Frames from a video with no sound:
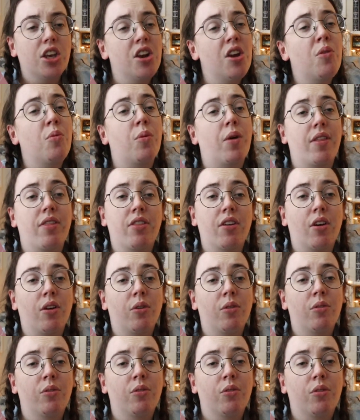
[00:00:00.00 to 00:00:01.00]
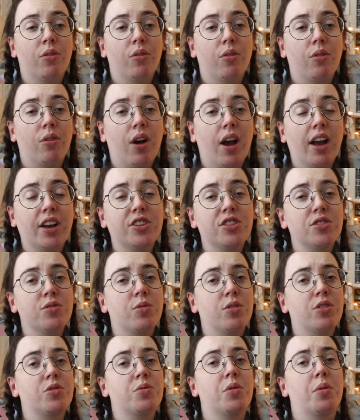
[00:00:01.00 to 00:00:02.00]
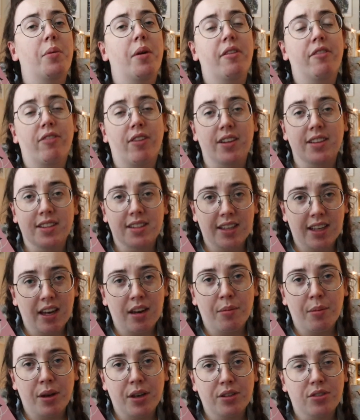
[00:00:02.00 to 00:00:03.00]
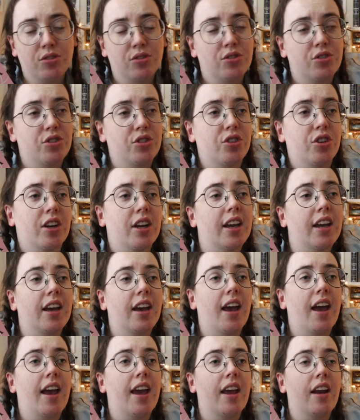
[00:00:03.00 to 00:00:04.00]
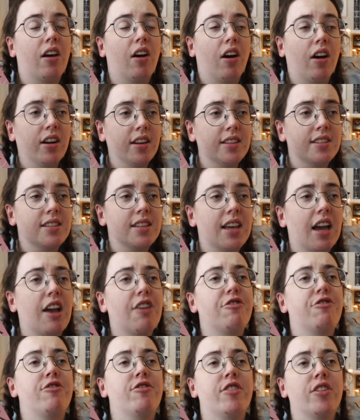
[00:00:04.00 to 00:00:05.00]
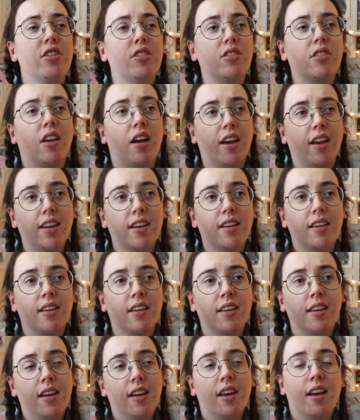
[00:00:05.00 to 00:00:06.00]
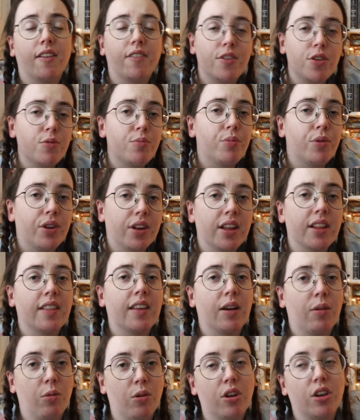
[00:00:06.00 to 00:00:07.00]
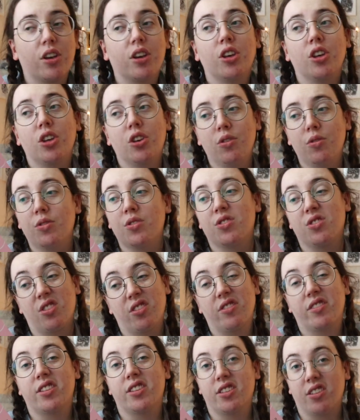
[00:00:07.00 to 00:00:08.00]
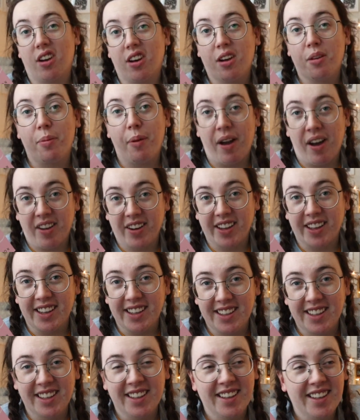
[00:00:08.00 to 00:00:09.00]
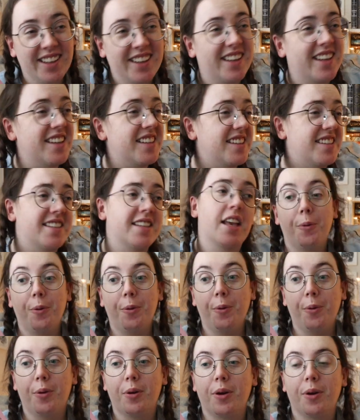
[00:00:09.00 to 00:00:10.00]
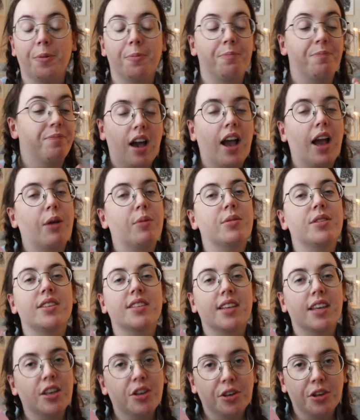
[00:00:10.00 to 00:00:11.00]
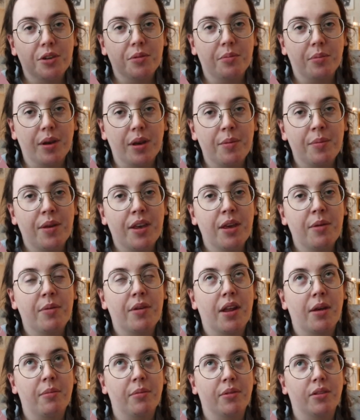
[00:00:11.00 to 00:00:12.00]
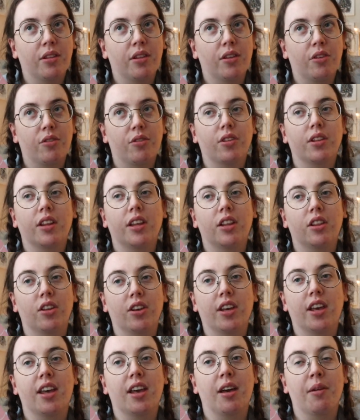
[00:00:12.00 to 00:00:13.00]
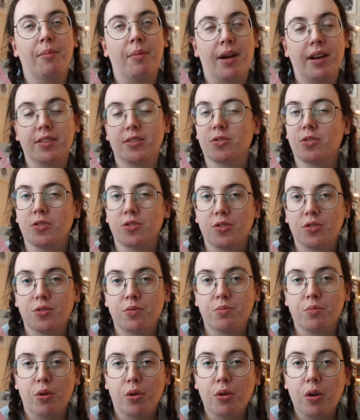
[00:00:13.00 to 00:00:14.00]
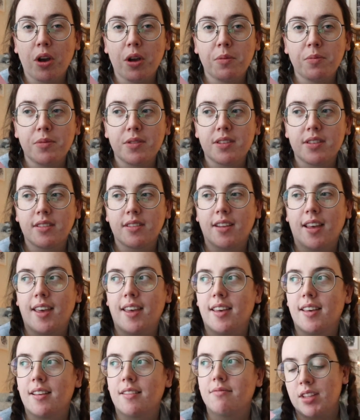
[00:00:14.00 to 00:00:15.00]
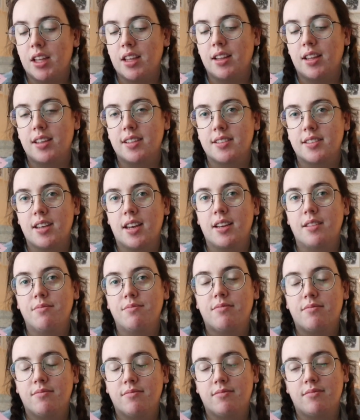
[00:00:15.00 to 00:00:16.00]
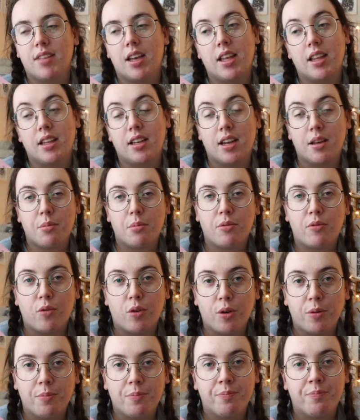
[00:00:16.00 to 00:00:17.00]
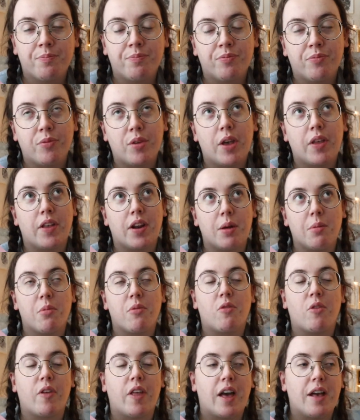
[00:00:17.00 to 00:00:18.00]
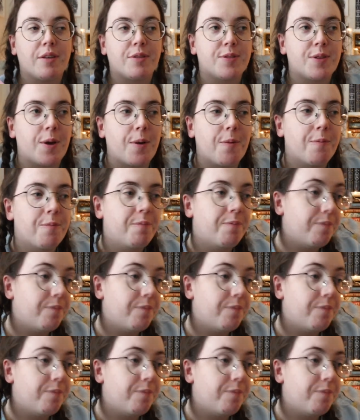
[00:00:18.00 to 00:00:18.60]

you know what though I just watched one of my friends get a master's degree and honestly I feel like if you put in that work, you deserve to talk about it. Cause, whew, I would say couldn't be me, but I'm literally looking at master's programs like last night and the night before and the night before that, so.